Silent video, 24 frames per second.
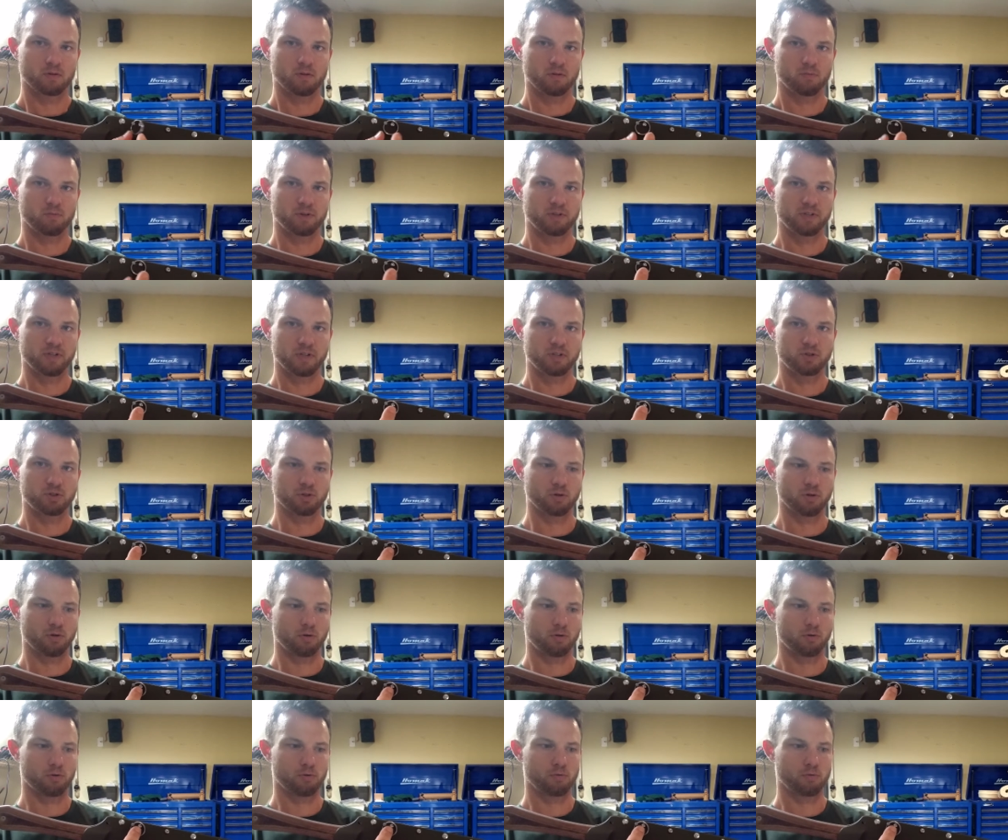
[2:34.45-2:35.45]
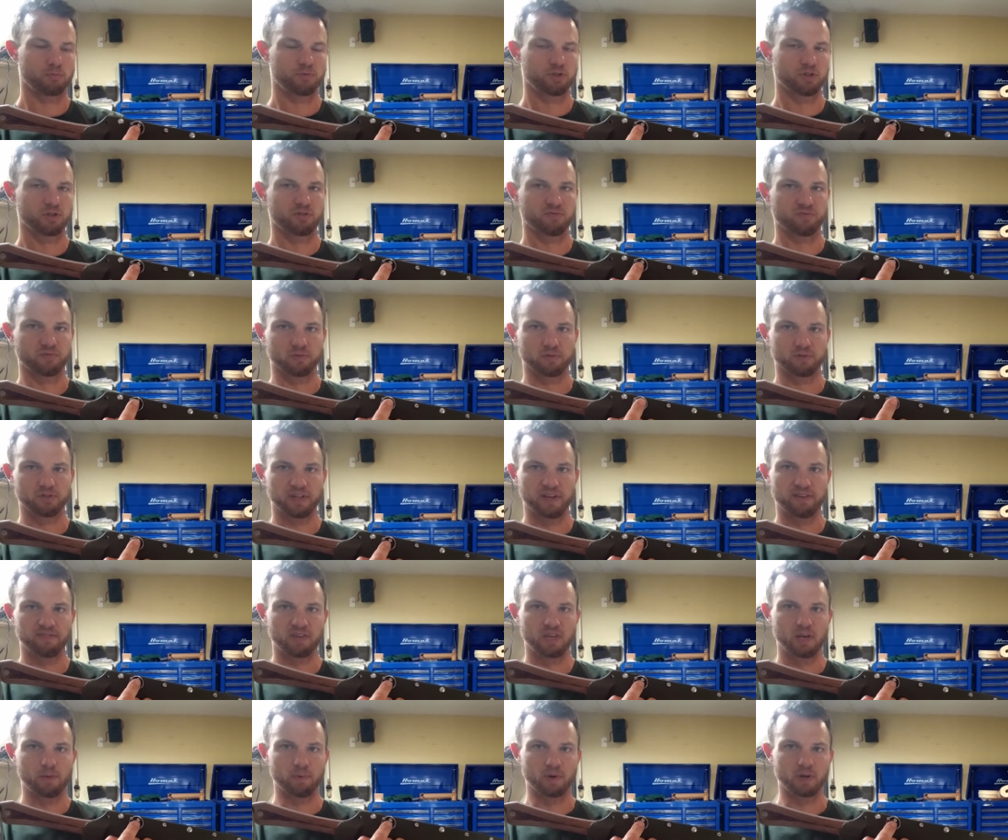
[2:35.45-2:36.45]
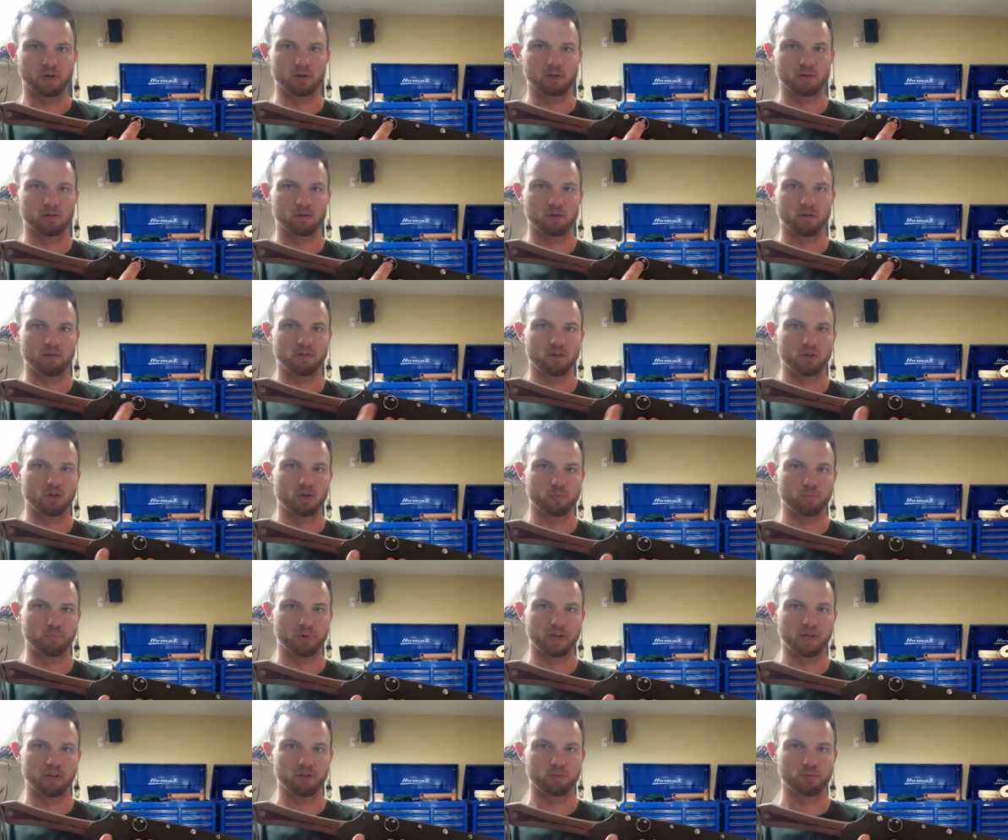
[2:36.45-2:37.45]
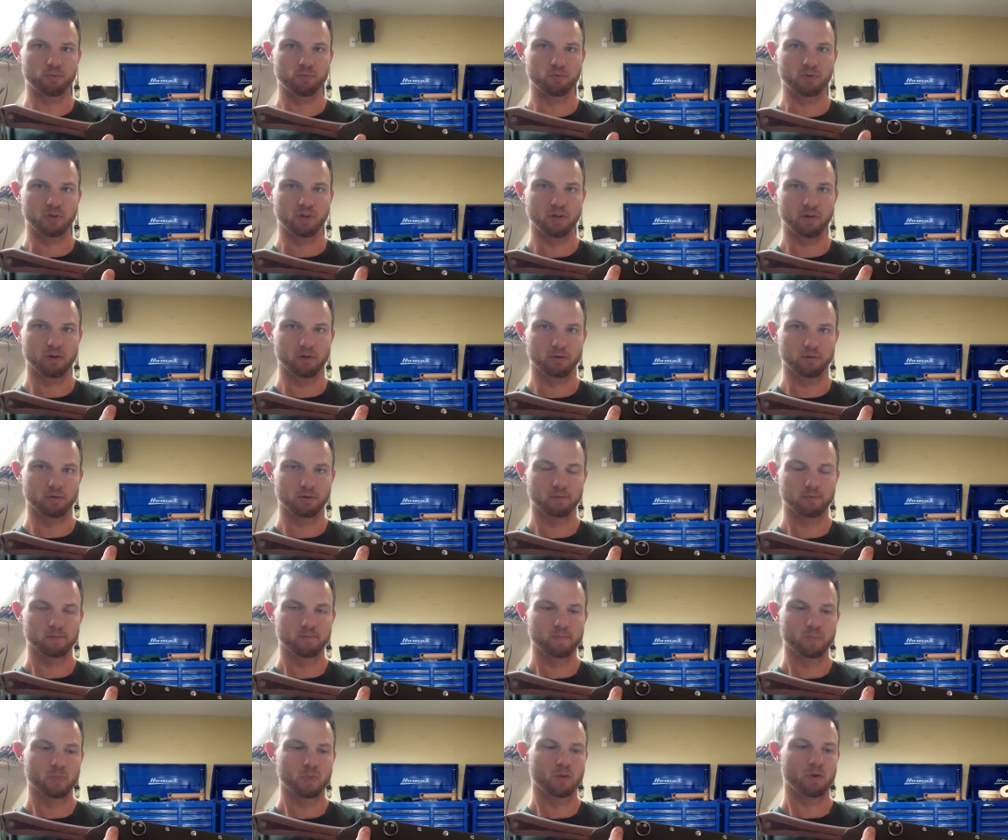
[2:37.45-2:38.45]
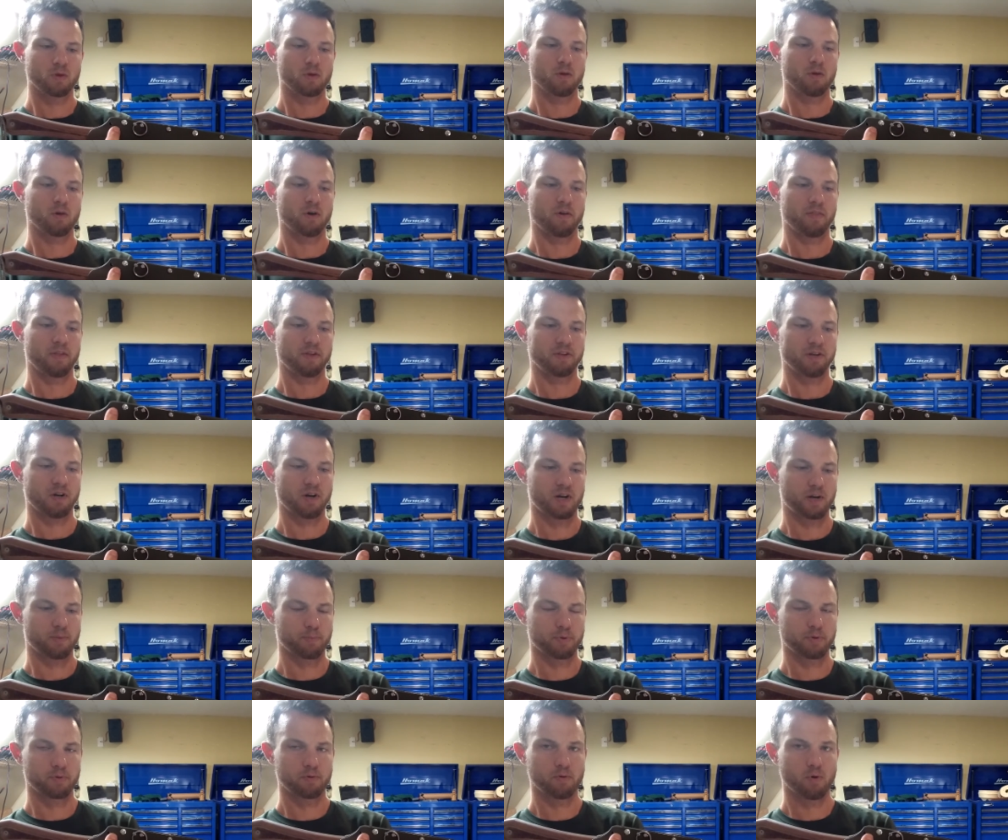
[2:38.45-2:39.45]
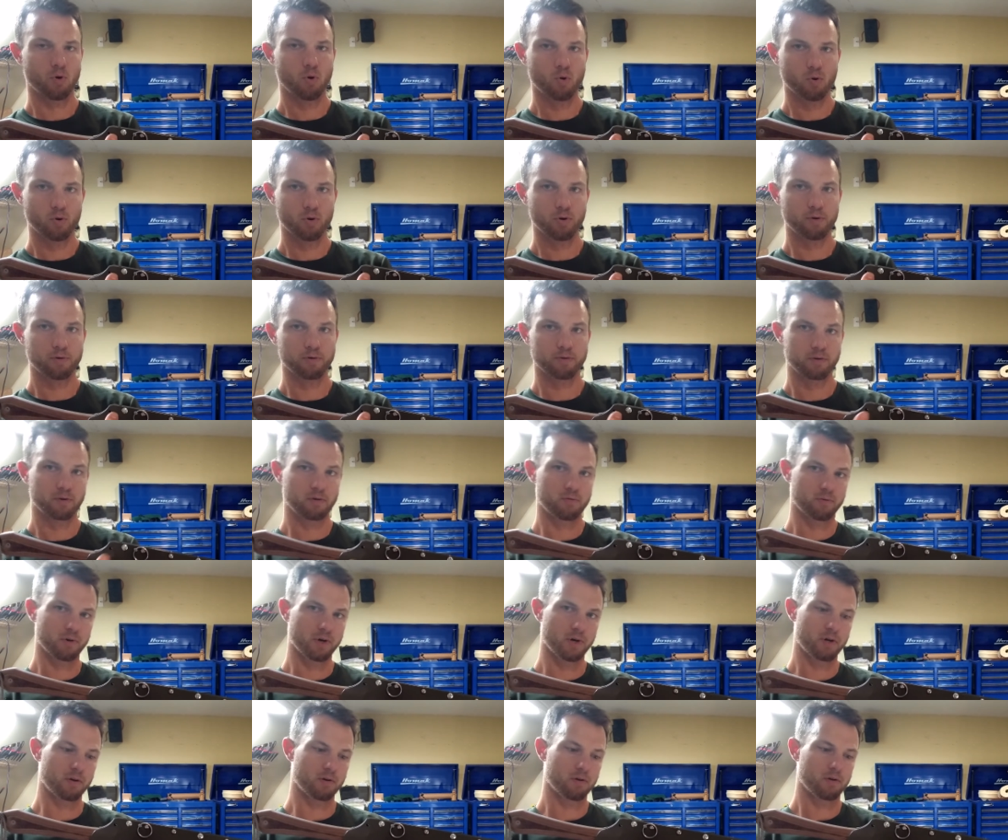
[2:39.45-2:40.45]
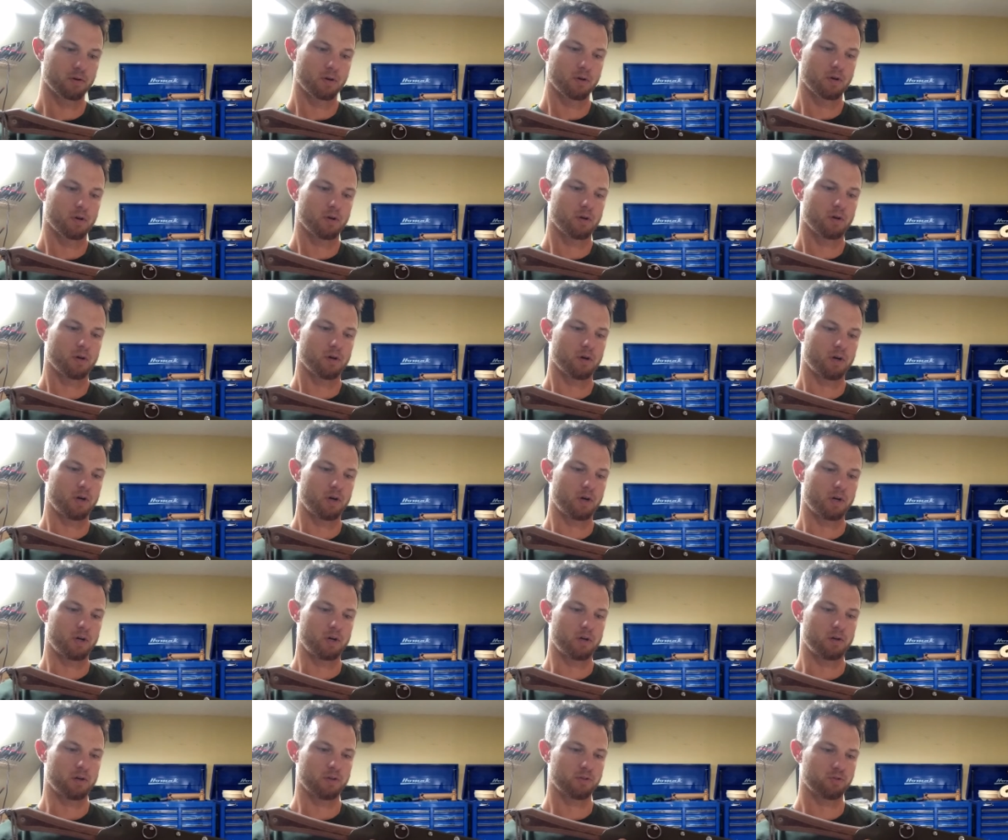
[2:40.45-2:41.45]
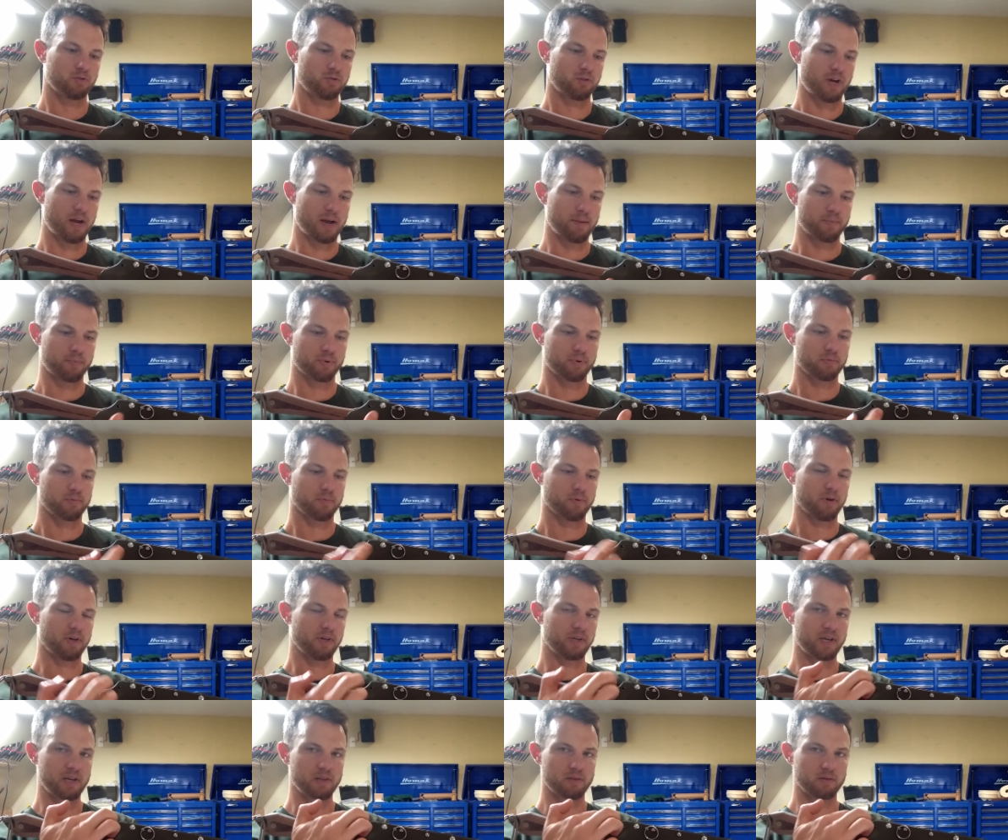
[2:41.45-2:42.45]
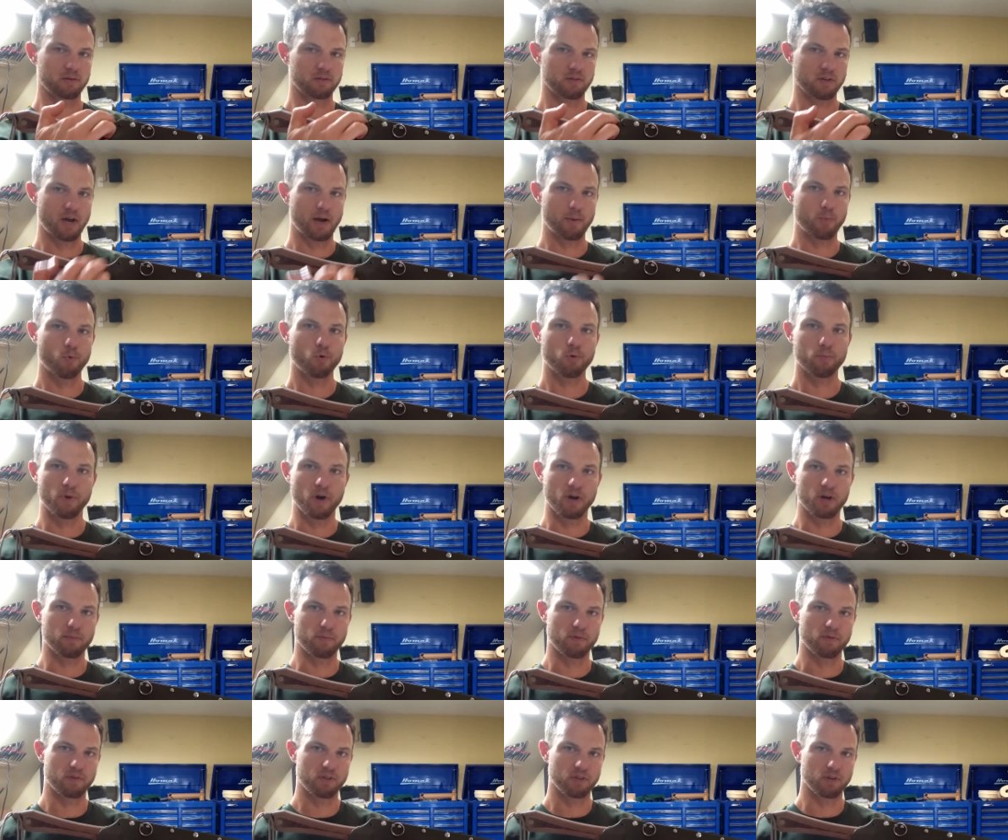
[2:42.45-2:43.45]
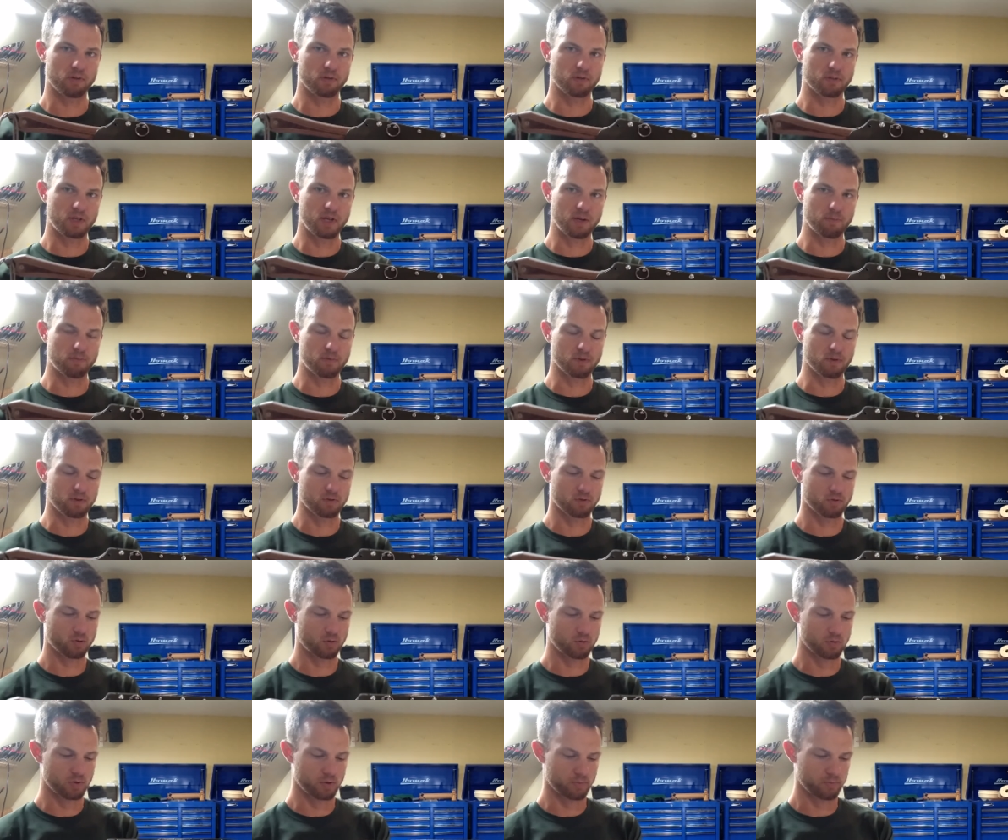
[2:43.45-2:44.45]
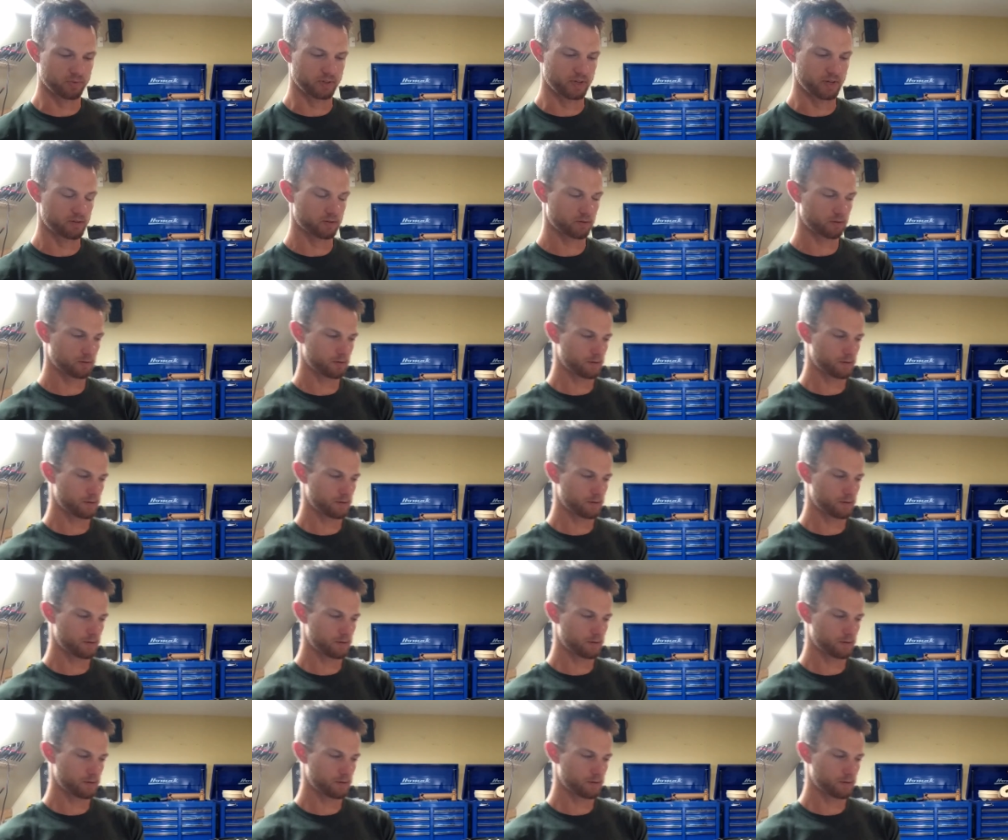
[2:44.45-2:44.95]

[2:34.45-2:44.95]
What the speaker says: retention hole just for safekeeping, and then you pin it through the hilt on the top, or you'd run a strap on either top or bottom of the hilt to keep the sword in place.